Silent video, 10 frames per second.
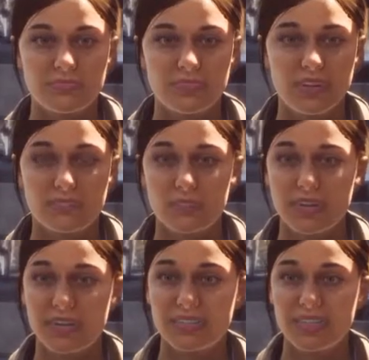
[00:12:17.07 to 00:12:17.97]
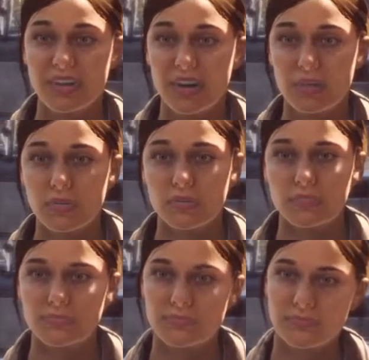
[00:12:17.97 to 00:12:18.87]
That's what I like to hear.
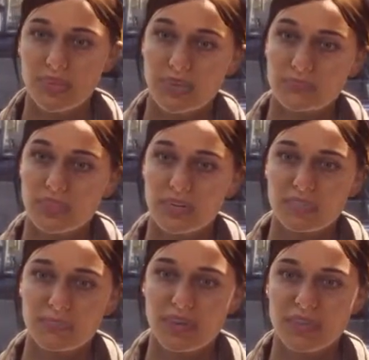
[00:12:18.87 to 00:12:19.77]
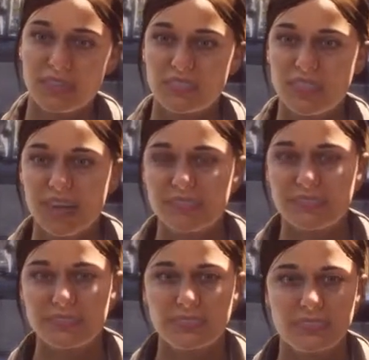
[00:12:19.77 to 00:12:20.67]
I'll run you some maintenance
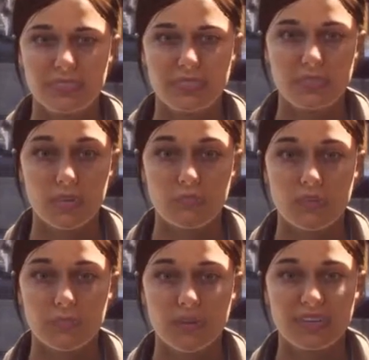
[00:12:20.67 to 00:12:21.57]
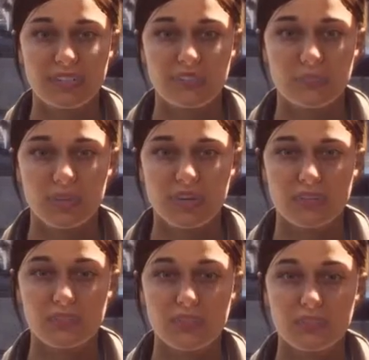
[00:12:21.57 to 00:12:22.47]
checks. Only the hmm. best for my
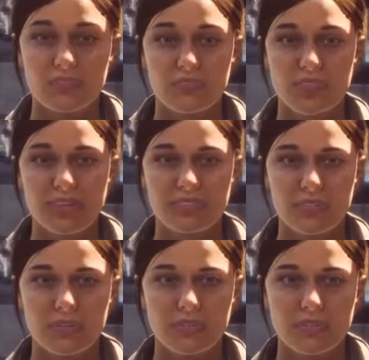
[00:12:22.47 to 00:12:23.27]
favorite freelancer.